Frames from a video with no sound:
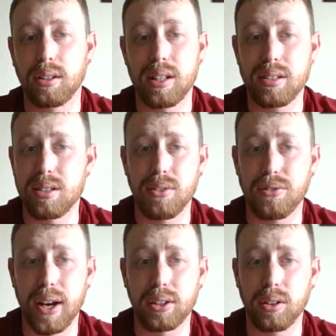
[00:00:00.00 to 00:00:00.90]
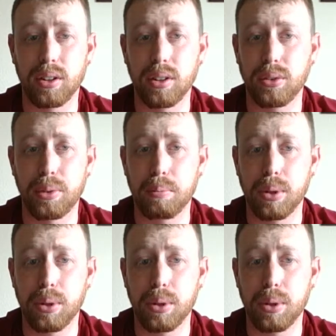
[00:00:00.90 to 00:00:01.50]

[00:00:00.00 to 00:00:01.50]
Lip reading: unless it's the factory grip from